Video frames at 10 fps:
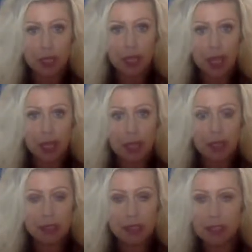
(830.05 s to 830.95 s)

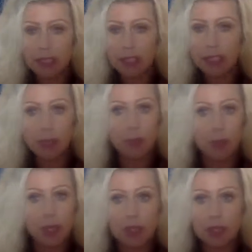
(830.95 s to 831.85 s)
and he
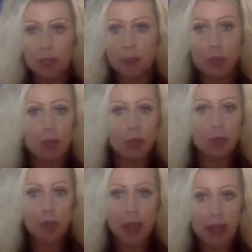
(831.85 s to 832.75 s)
will pull
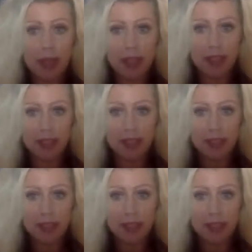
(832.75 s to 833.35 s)
away.